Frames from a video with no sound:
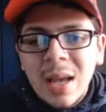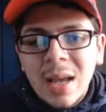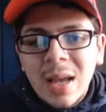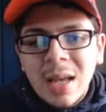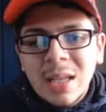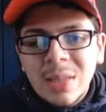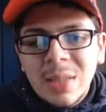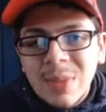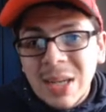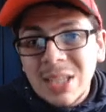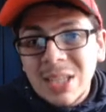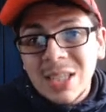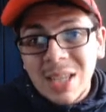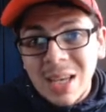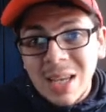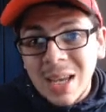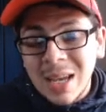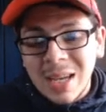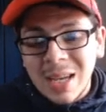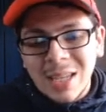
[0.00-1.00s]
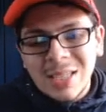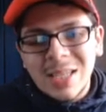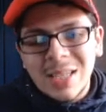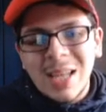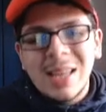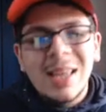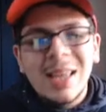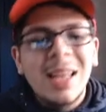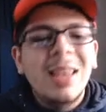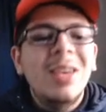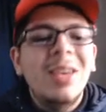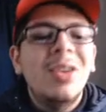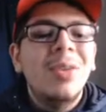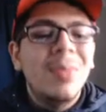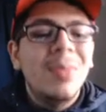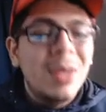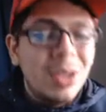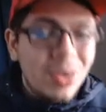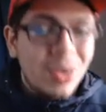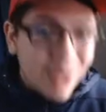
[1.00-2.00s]
especially against Atletico
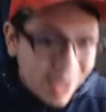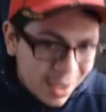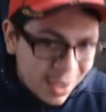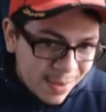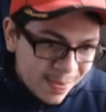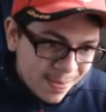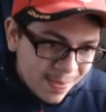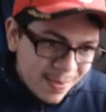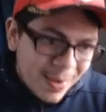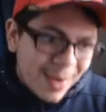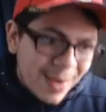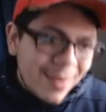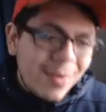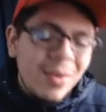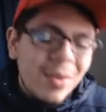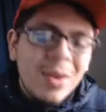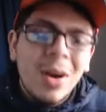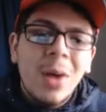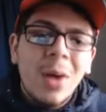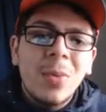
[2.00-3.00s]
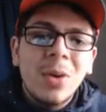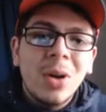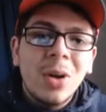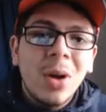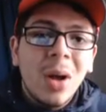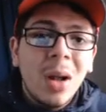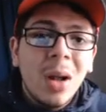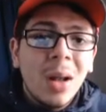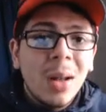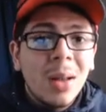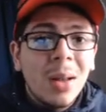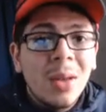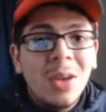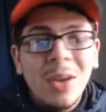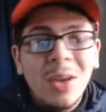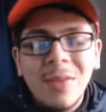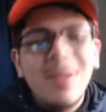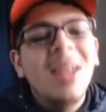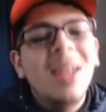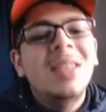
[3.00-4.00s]
Madrid. If you all recall,
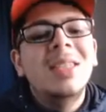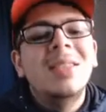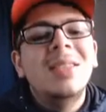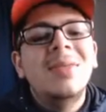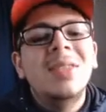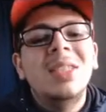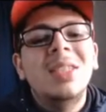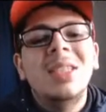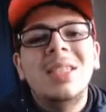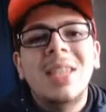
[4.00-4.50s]
Juventus versus